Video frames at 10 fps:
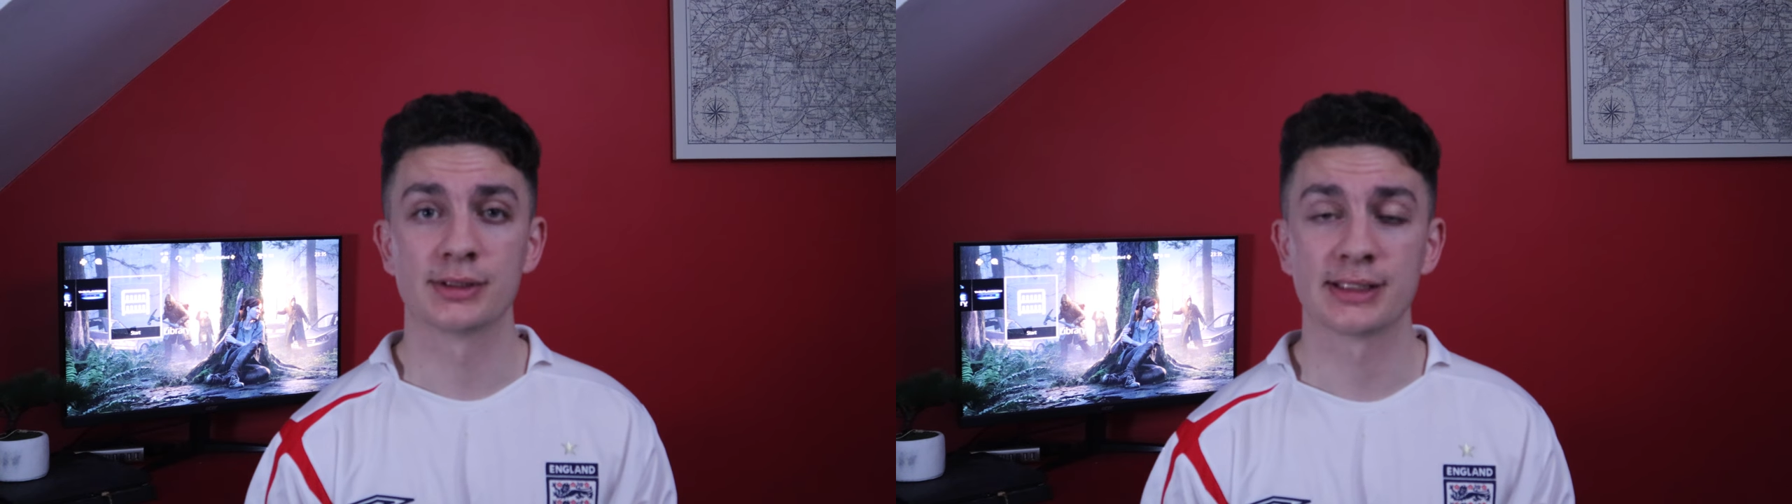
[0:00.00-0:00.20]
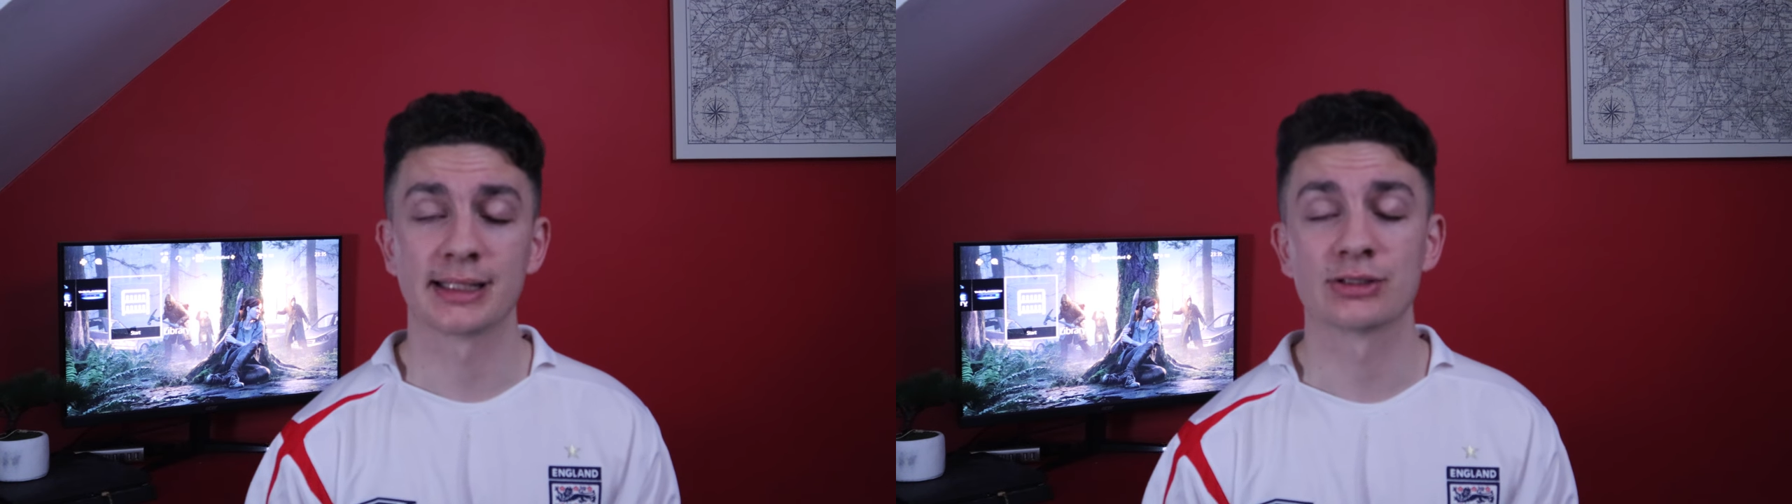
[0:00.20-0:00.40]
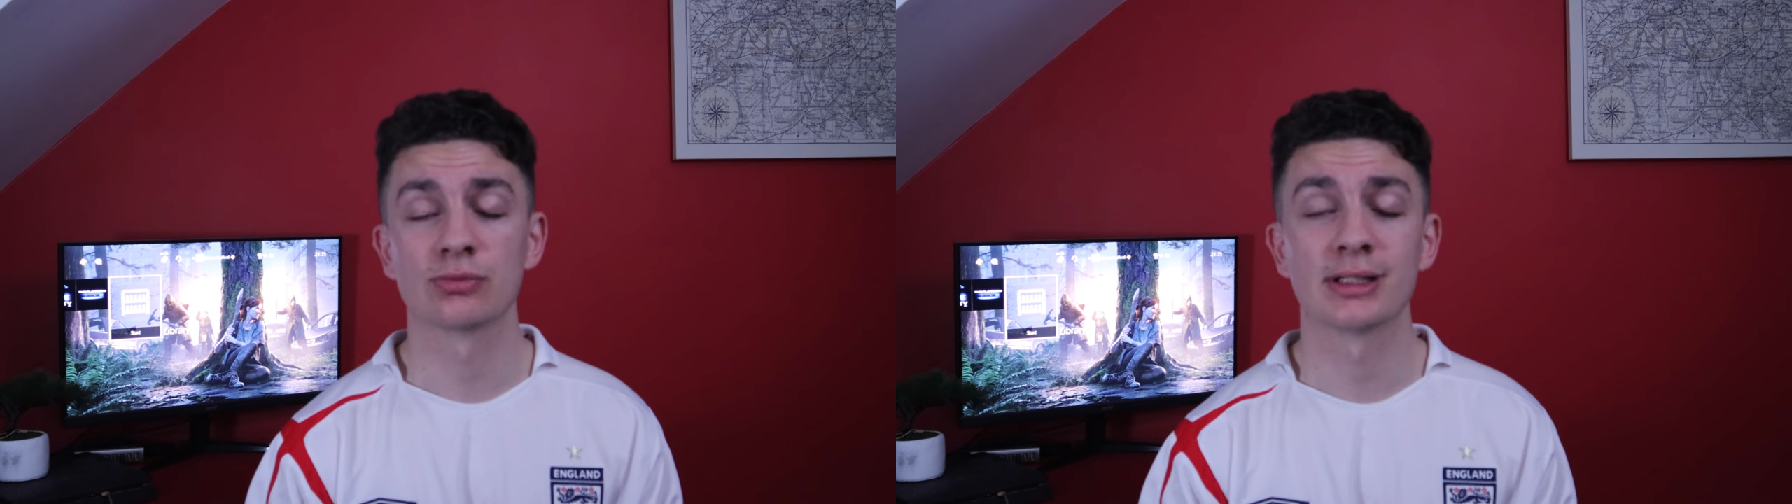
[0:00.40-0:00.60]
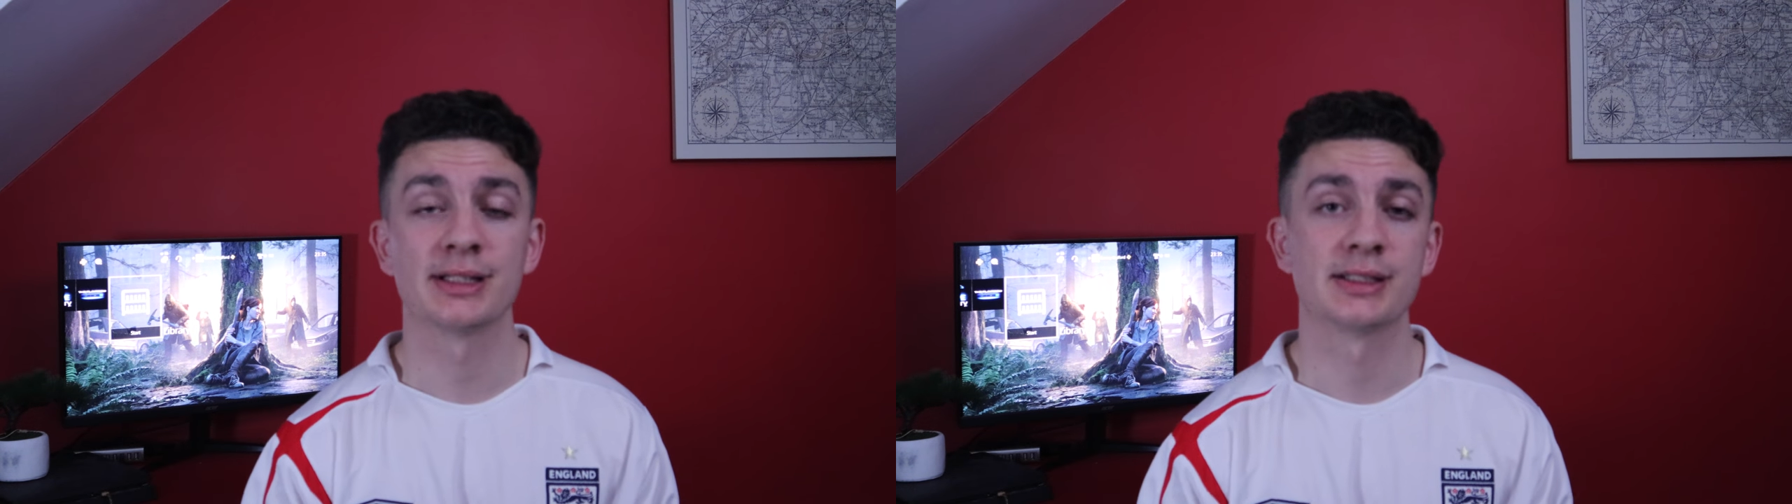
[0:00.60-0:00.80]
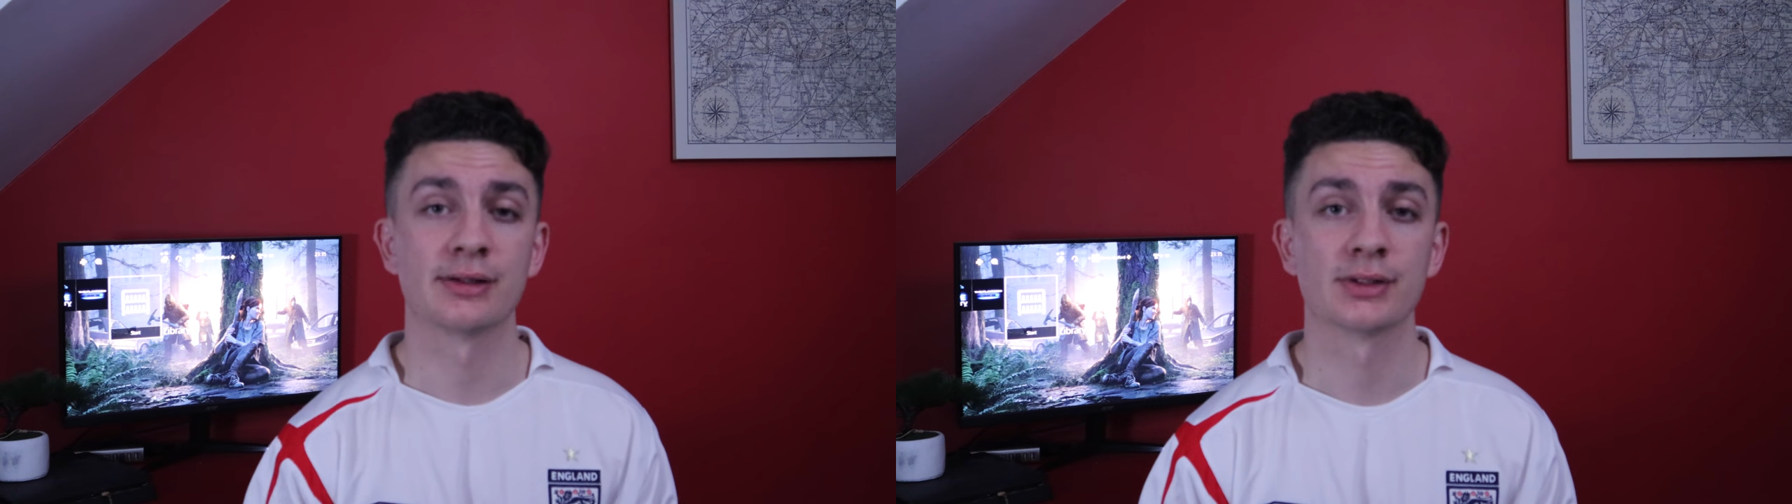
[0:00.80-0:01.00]
takes really
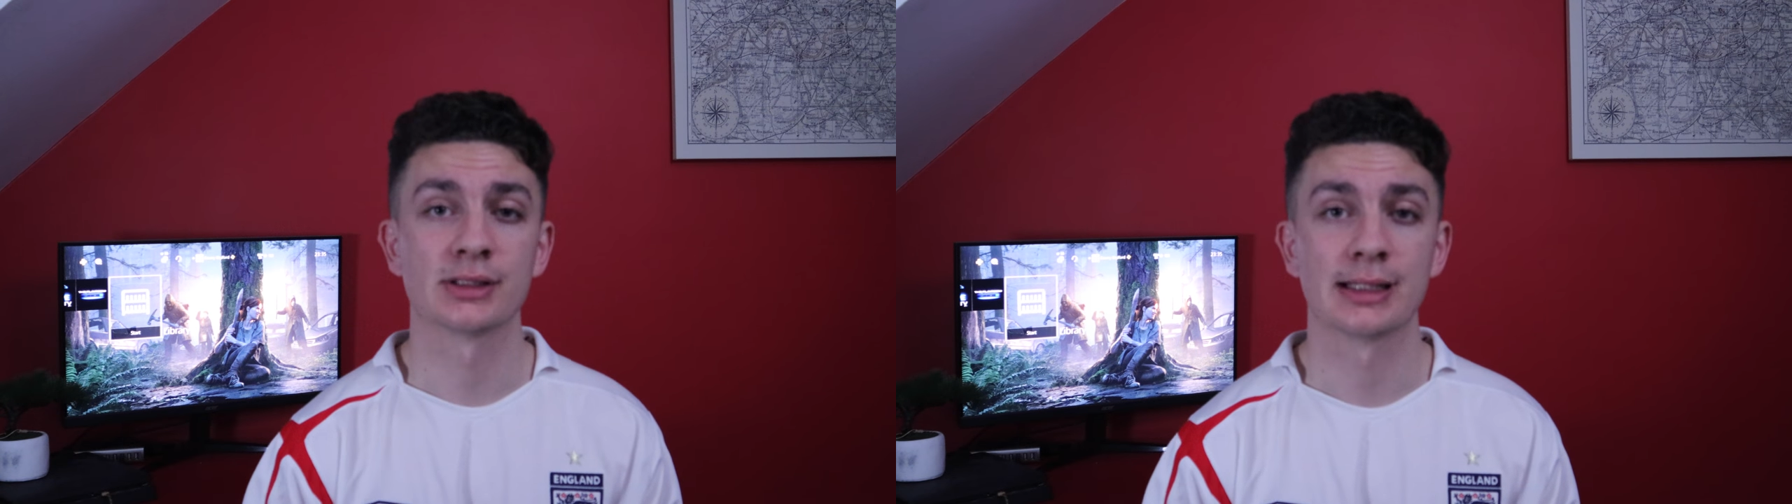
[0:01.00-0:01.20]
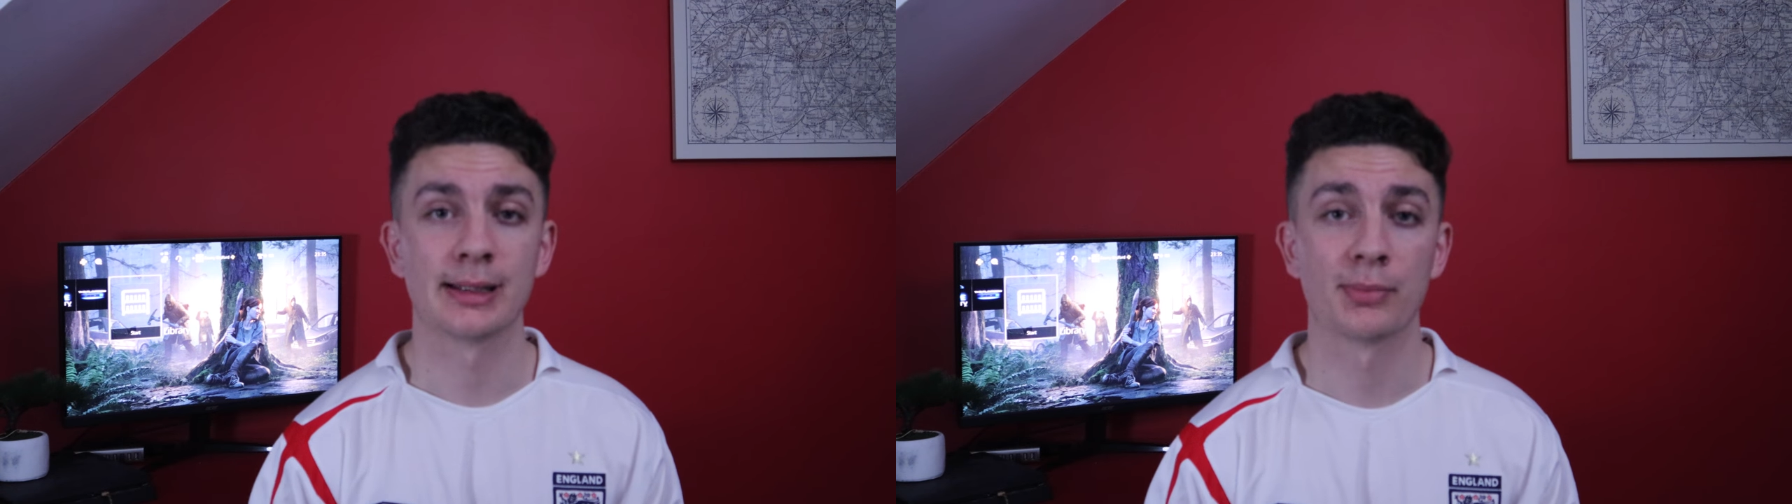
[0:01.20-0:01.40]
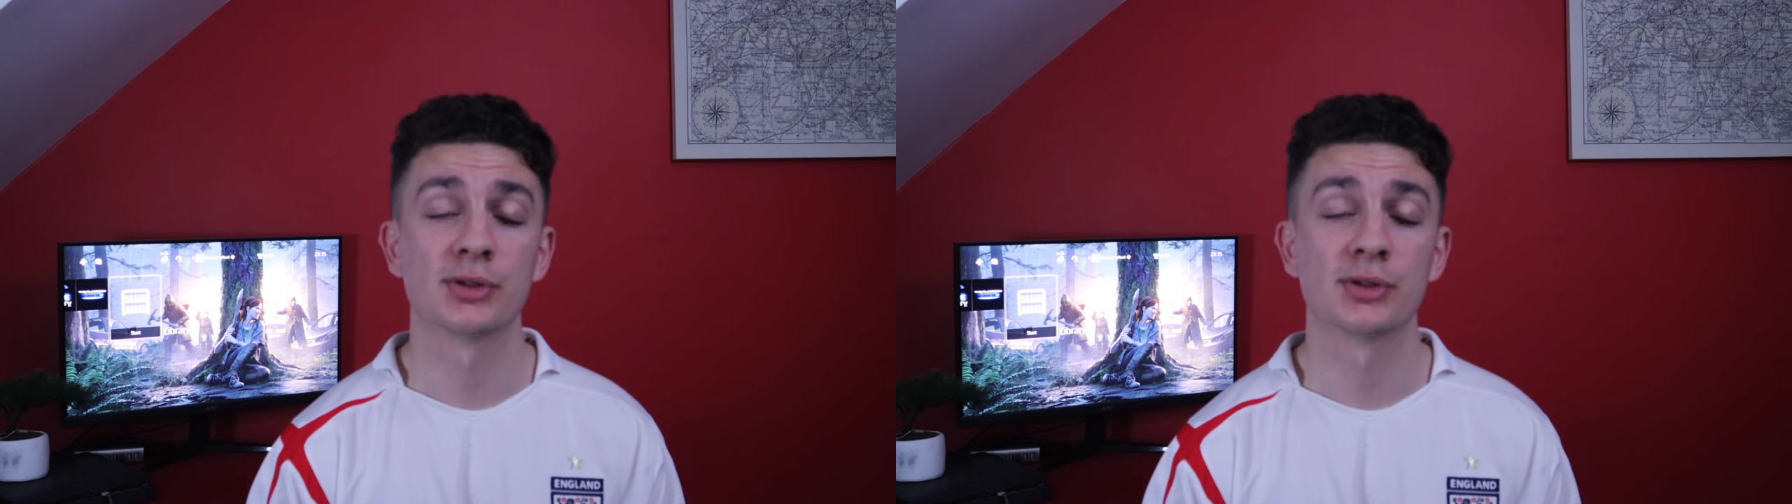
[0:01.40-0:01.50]
seriously and